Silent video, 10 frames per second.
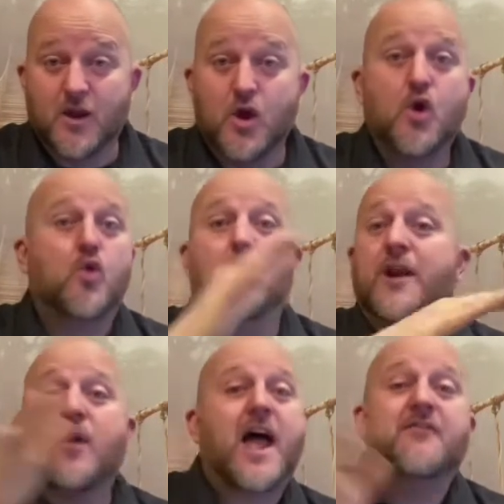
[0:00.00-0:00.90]
We
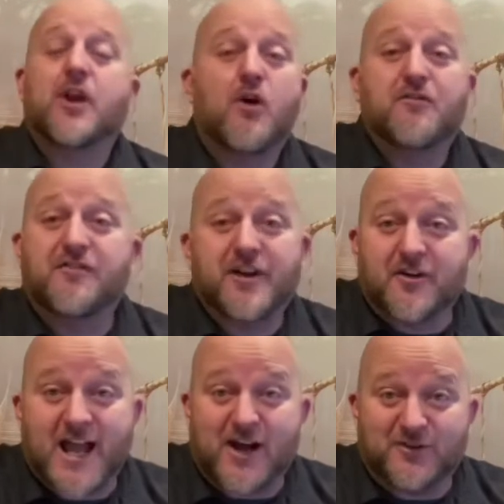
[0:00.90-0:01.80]
don't have it all figured
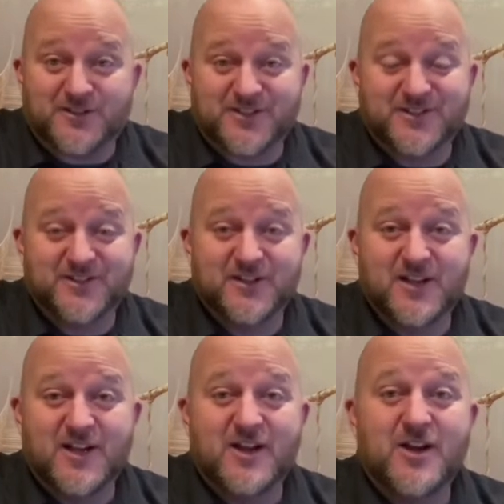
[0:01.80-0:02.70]
out.
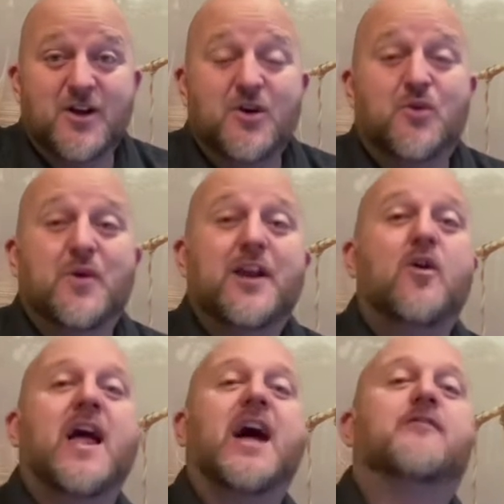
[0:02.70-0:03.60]
We
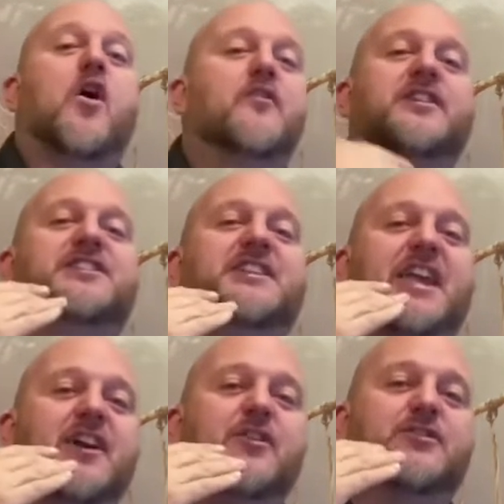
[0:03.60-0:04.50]
don't have all the
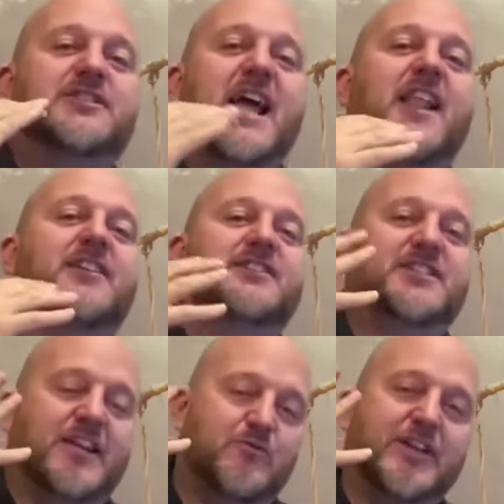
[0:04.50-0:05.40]
skills, talents,
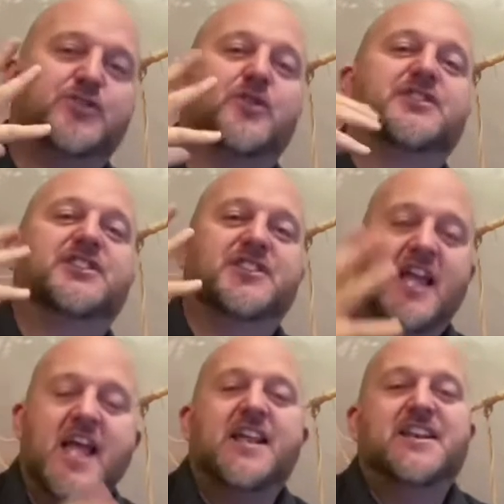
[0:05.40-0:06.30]
and resources
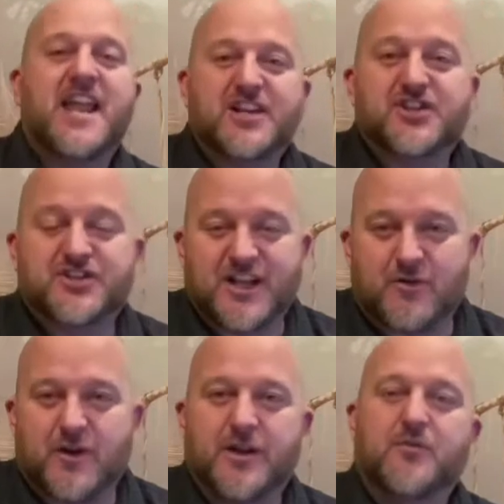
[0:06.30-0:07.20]

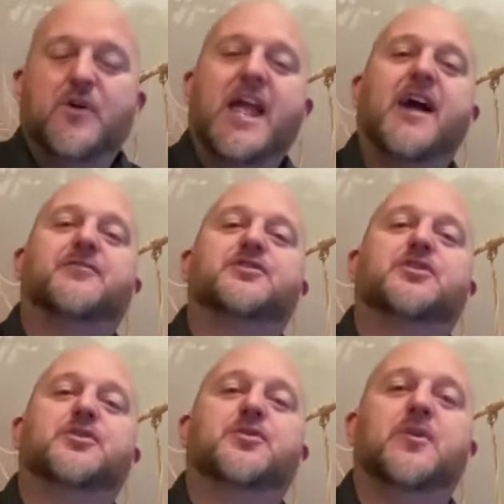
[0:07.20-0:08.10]
necessary. We have
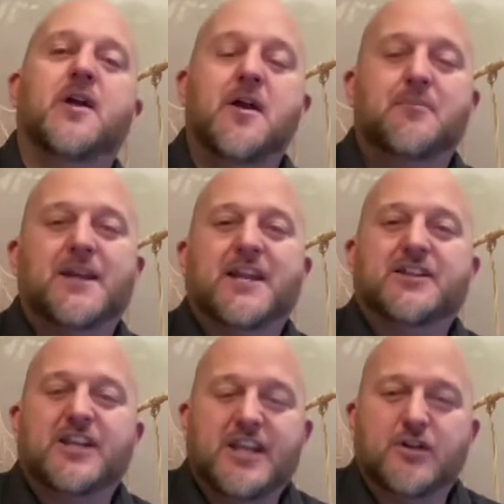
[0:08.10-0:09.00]
to begin to
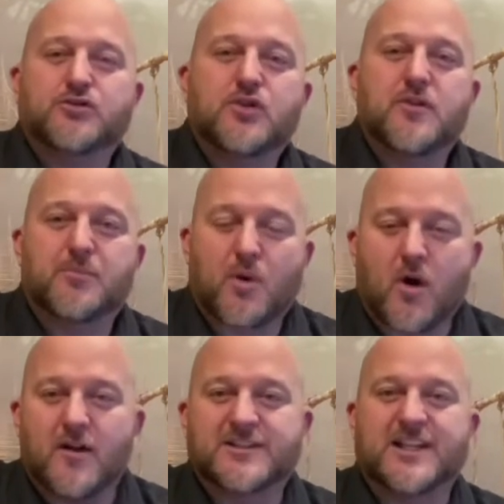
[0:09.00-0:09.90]
yield to the
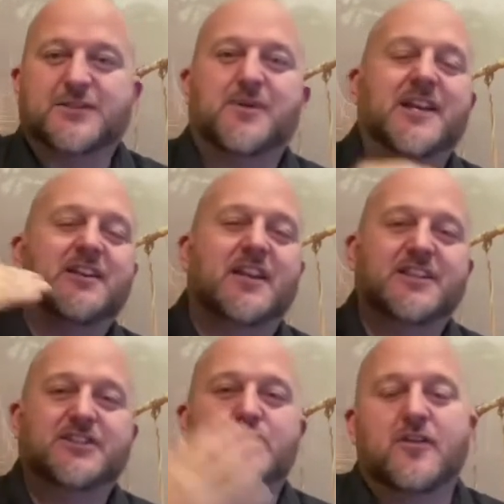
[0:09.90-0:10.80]
process, begin to
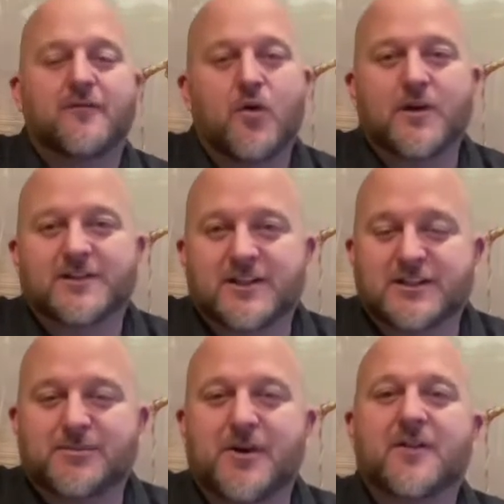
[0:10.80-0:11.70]
listen to the voice of the
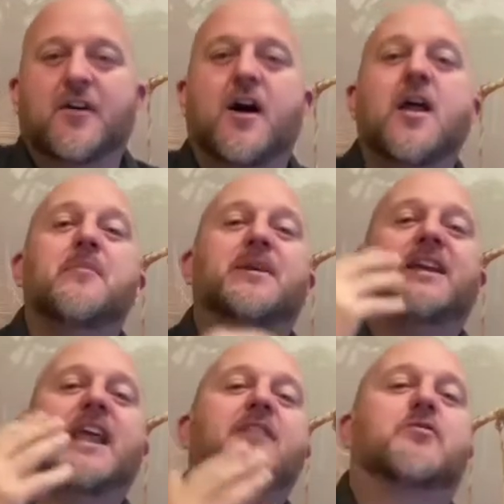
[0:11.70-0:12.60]
Spirit of God, begin
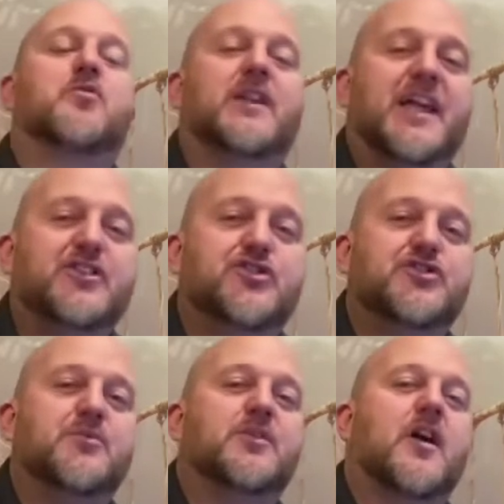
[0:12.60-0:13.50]
to have a
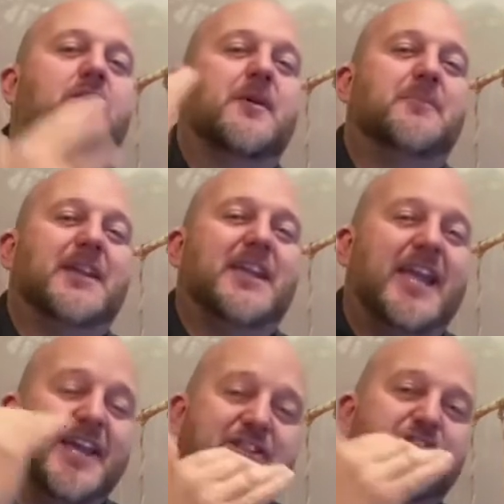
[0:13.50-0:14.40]
relationship with God that
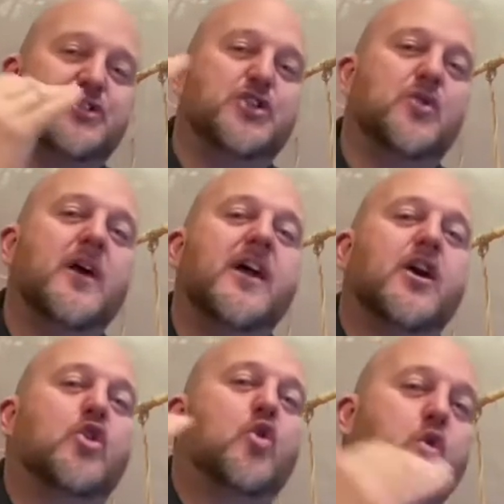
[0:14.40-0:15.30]
begins to
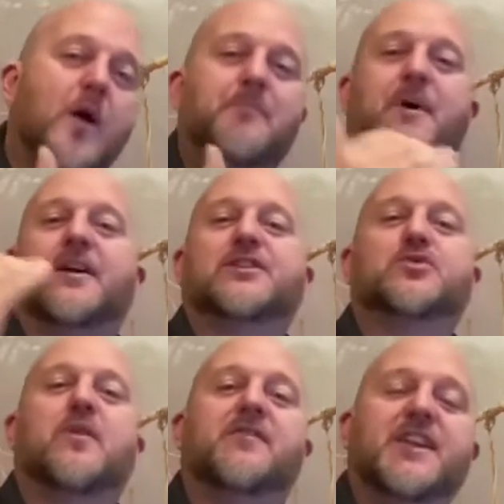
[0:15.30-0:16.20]
equip us
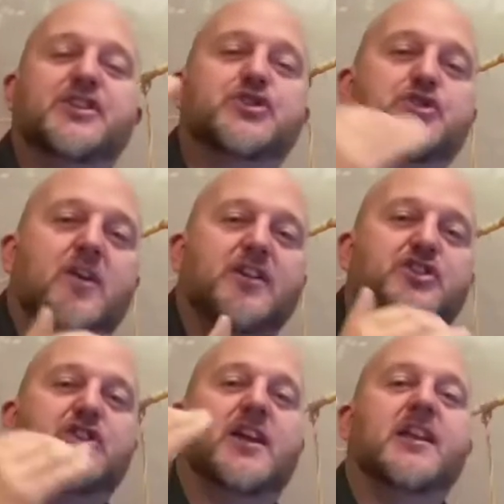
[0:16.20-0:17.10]
with the
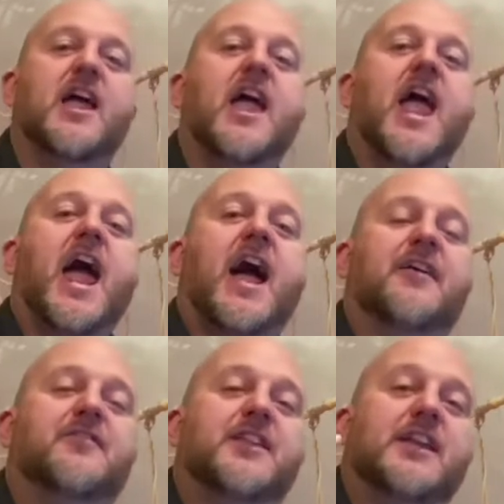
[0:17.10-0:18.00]
instruction
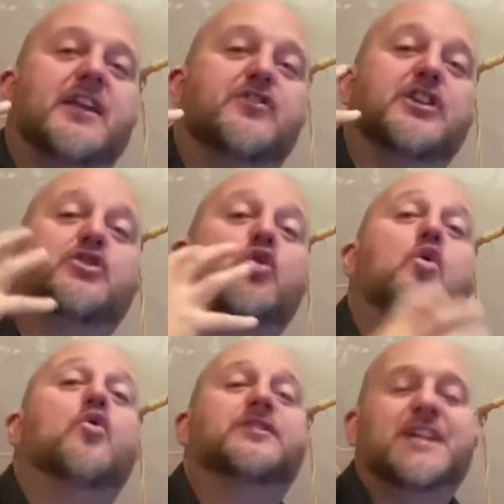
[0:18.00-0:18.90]
and the
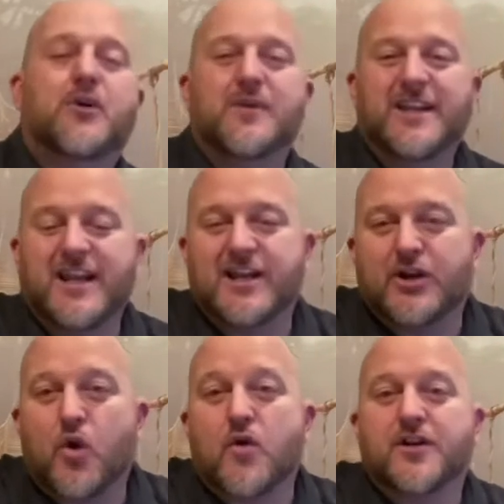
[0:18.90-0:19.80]
tools that we need in
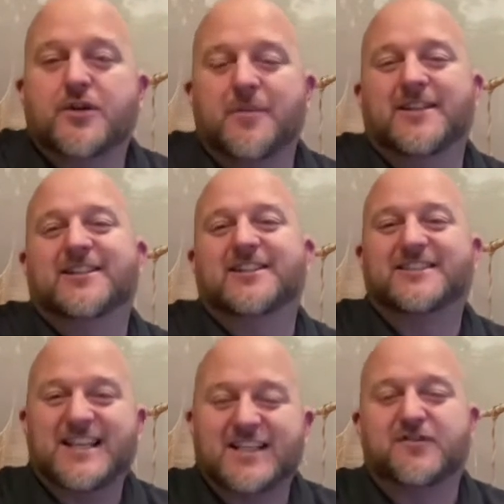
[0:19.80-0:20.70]
order to be
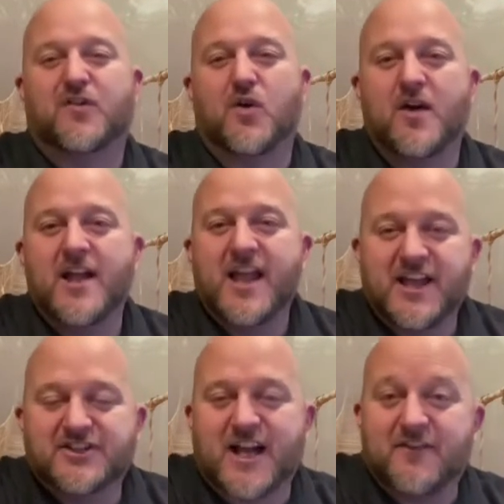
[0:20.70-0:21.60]
successful
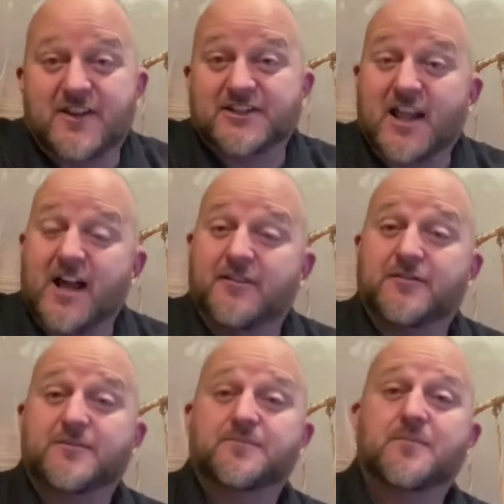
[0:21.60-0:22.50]
inside of this life.
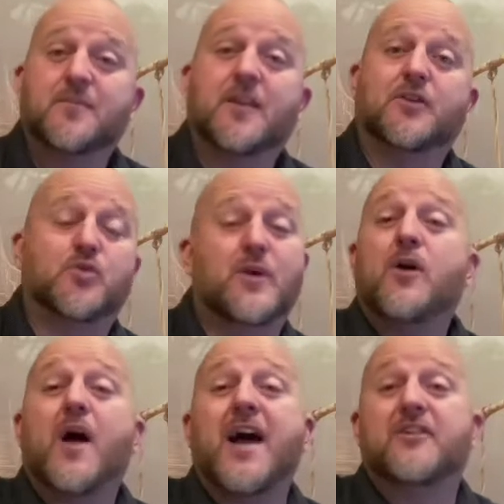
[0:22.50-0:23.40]
We
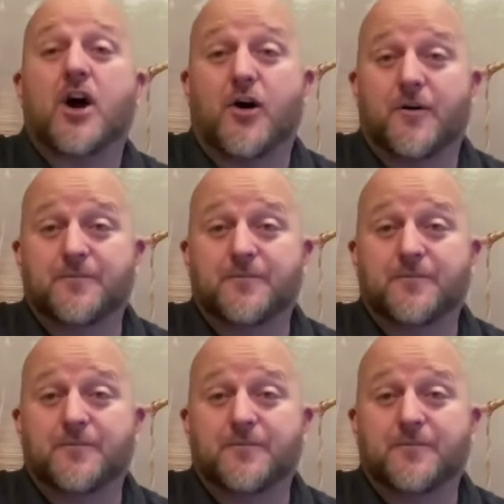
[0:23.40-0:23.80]
don't have it all.